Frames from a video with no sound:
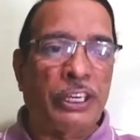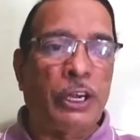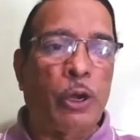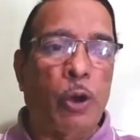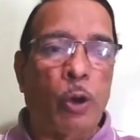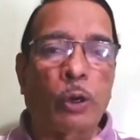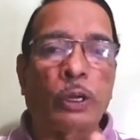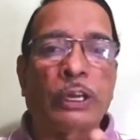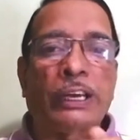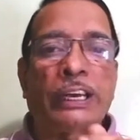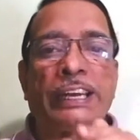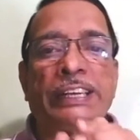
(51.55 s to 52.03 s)

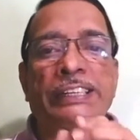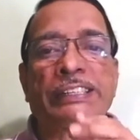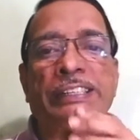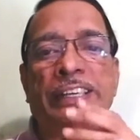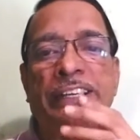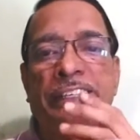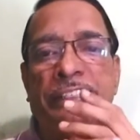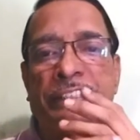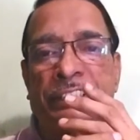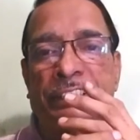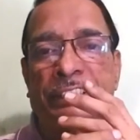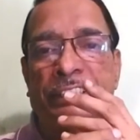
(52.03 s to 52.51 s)

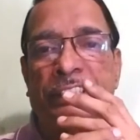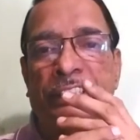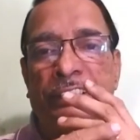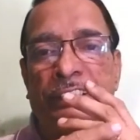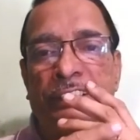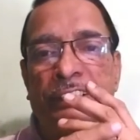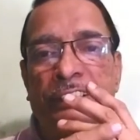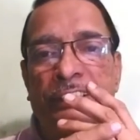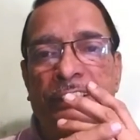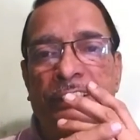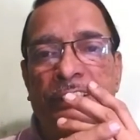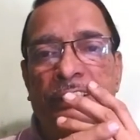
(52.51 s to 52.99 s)
organization
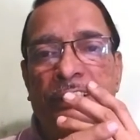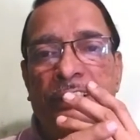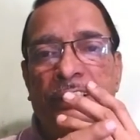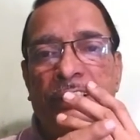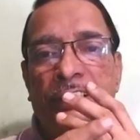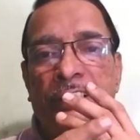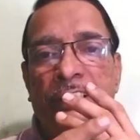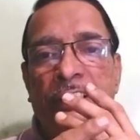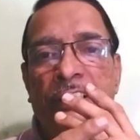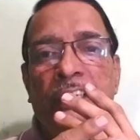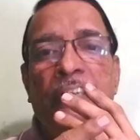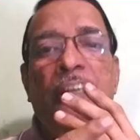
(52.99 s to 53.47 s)

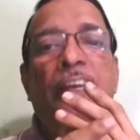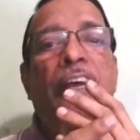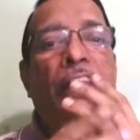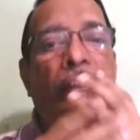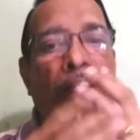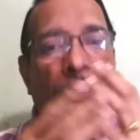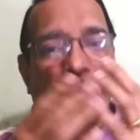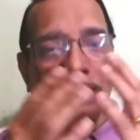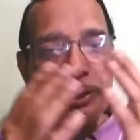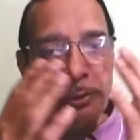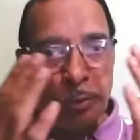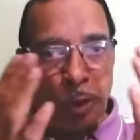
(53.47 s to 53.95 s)

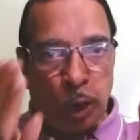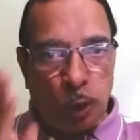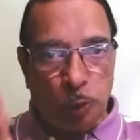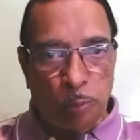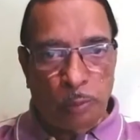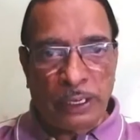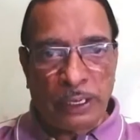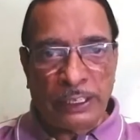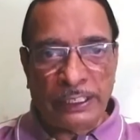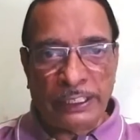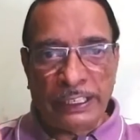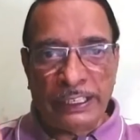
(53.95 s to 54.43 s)
demand
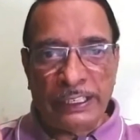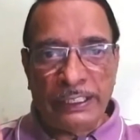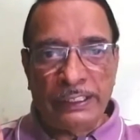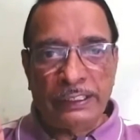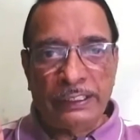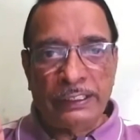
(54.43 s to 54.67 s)
money,